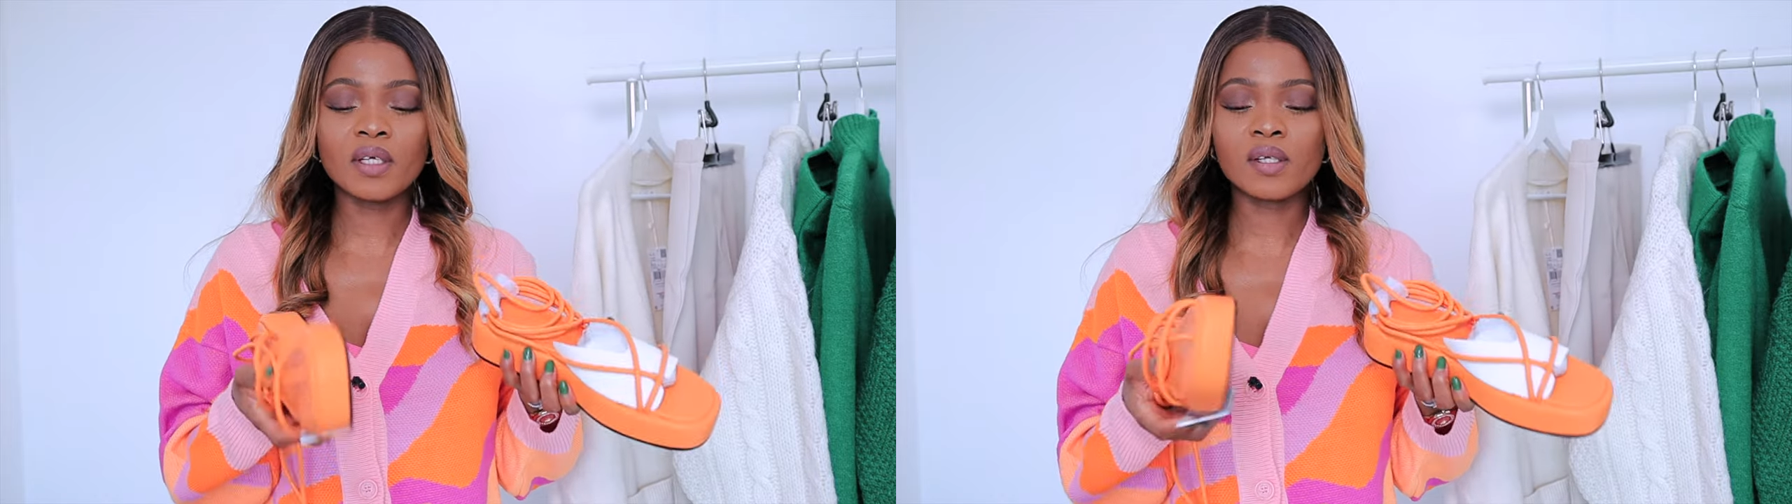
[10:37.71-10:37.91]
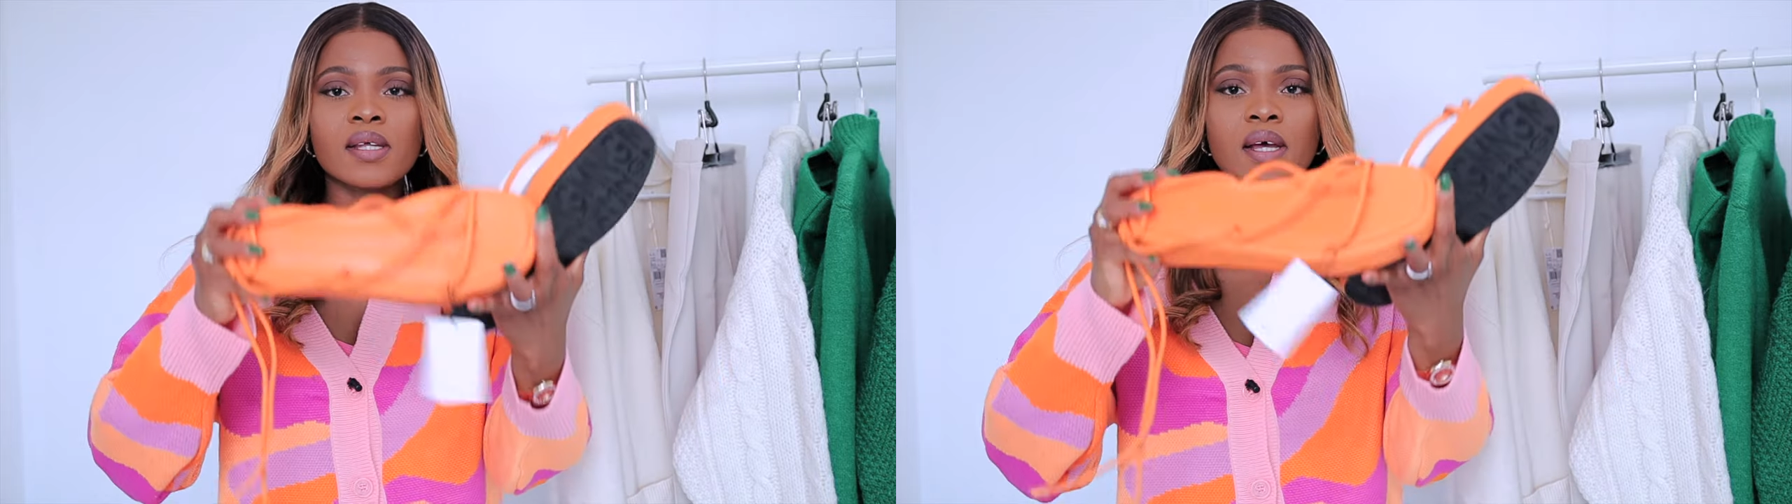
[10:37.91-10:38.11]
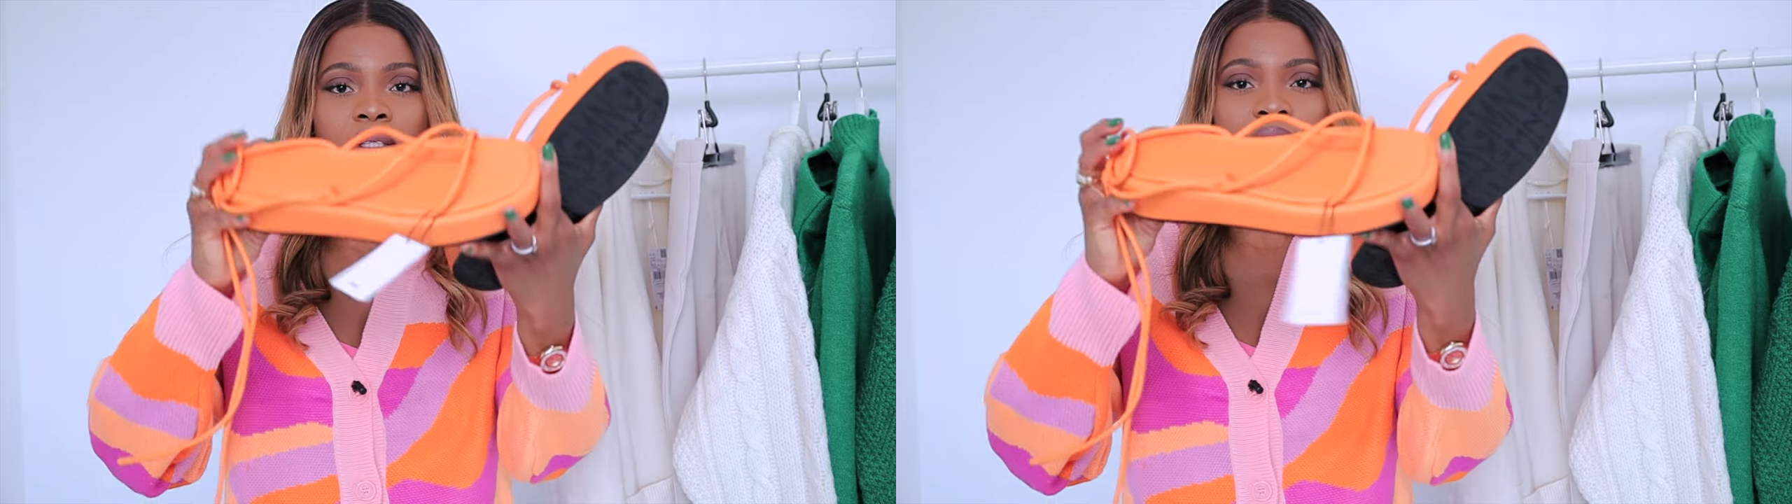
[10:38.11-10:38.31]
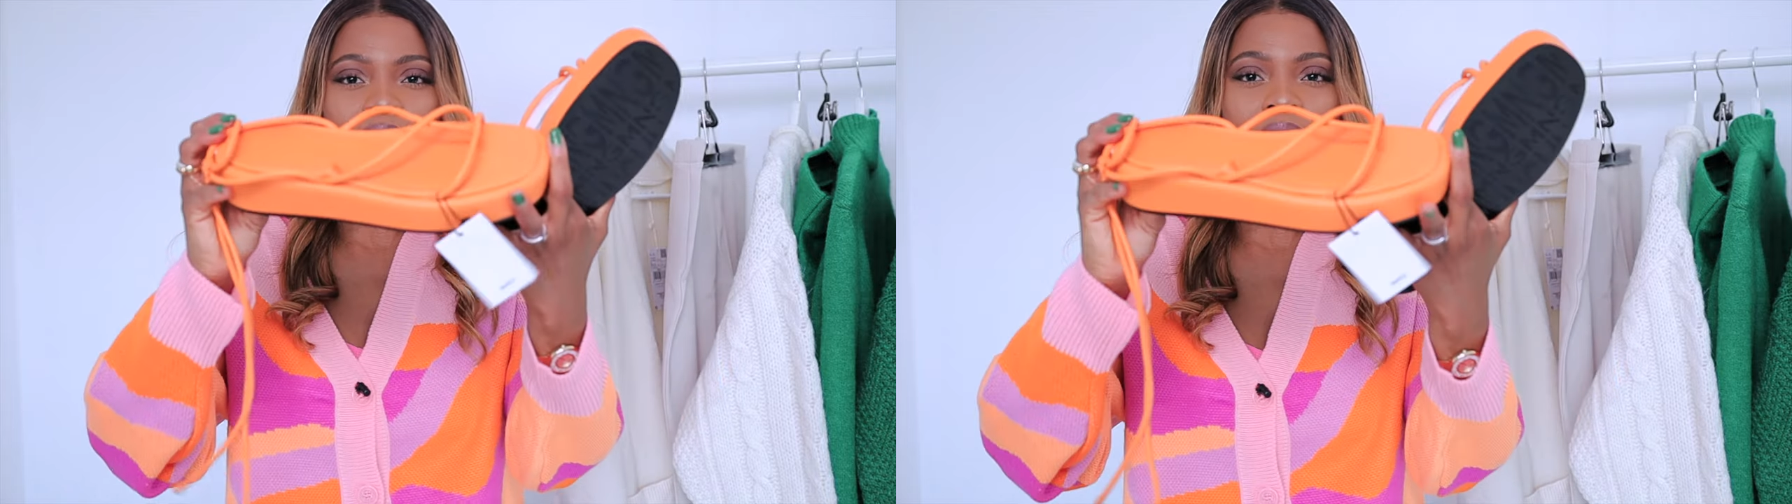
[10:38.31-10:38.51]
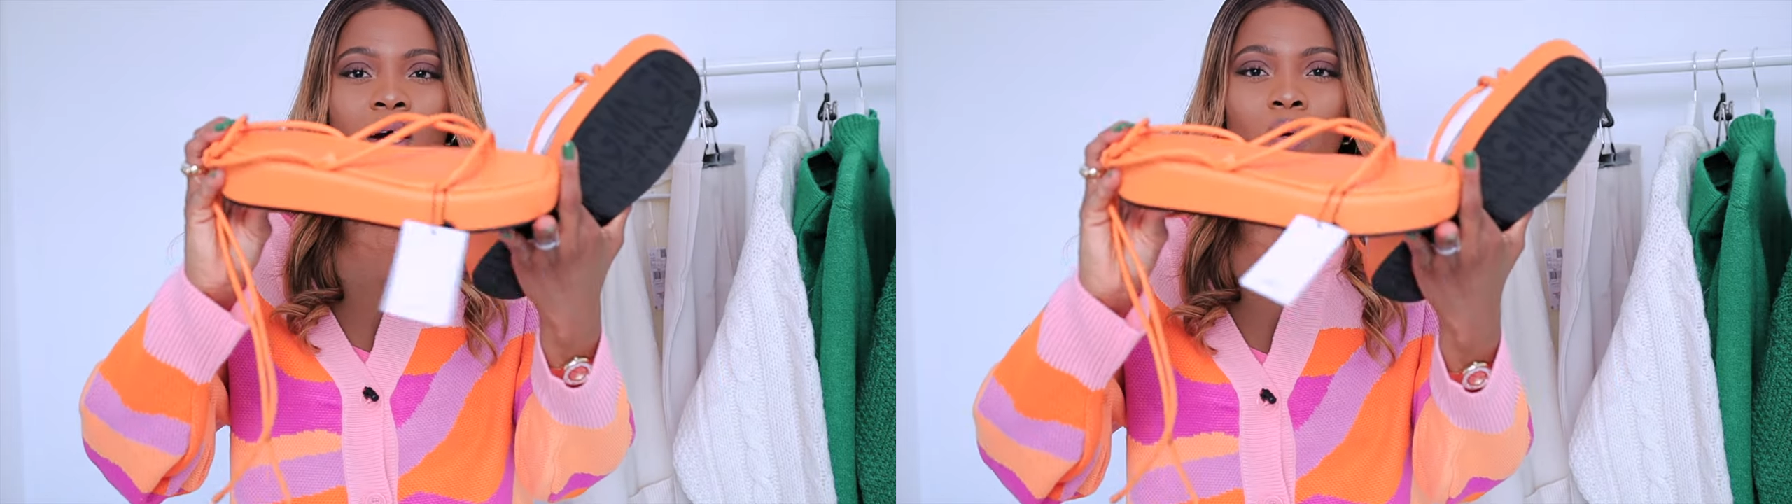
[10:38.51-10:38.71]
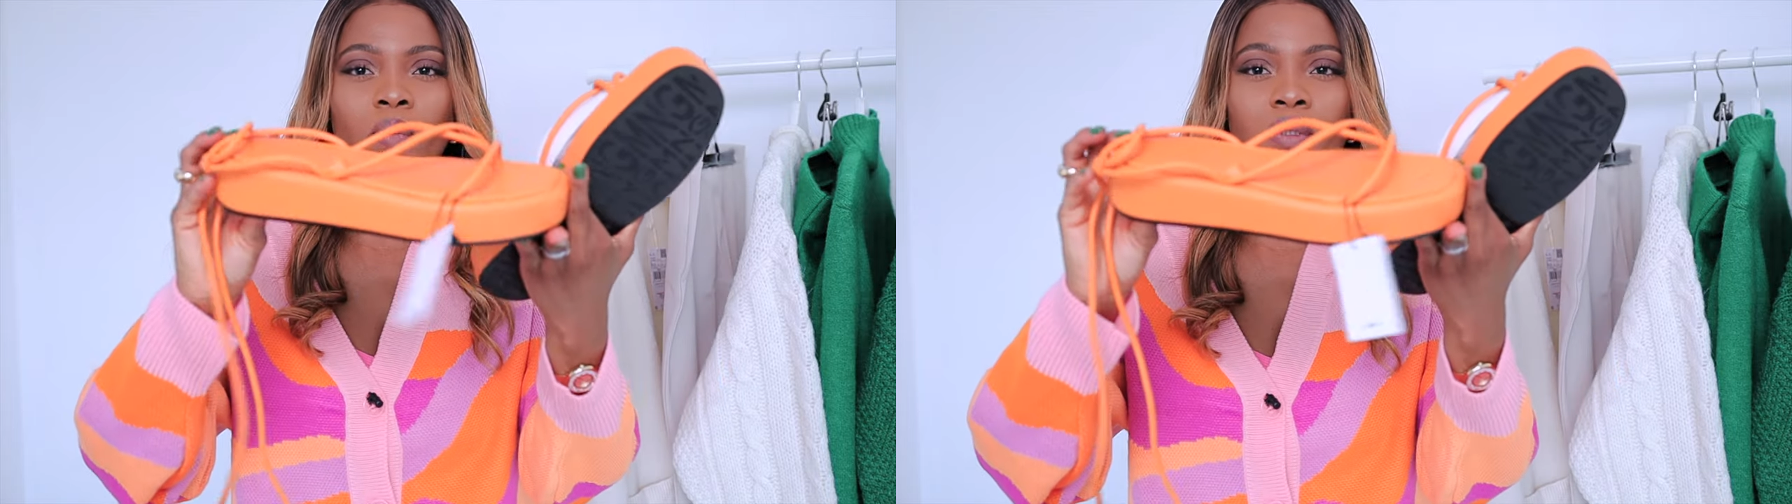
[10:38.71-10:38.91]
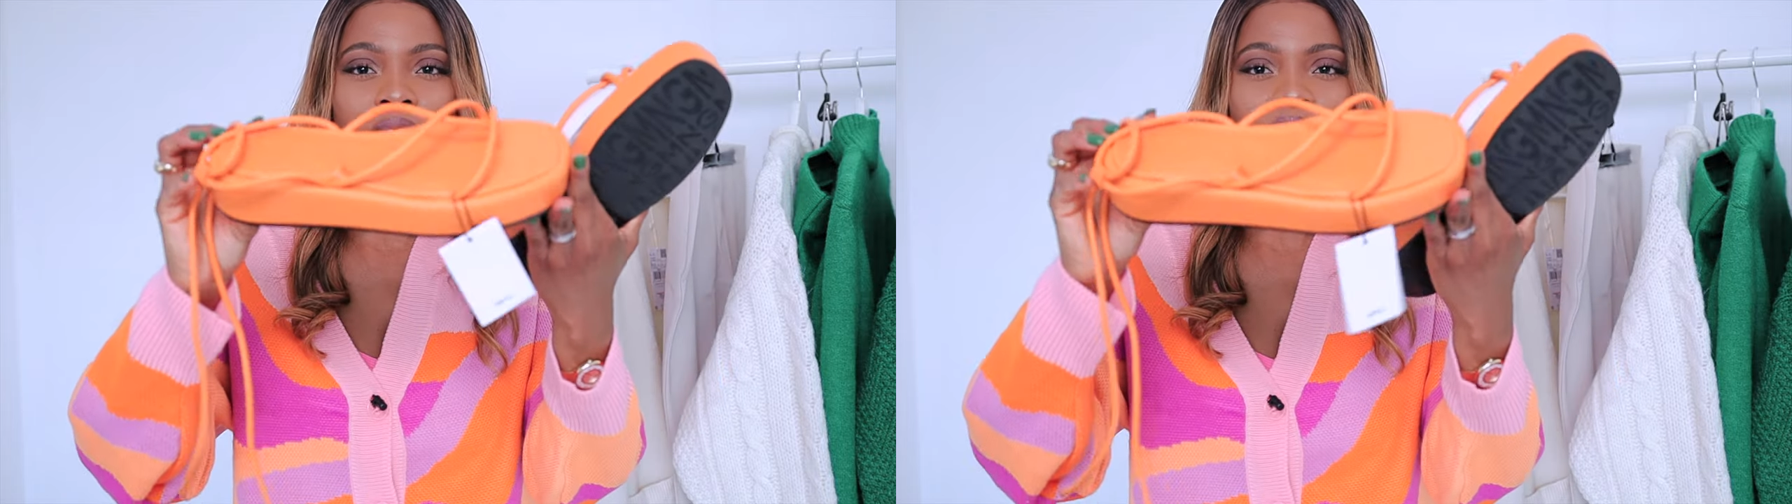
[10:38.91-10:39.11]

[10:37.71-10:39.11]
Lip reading: This is how the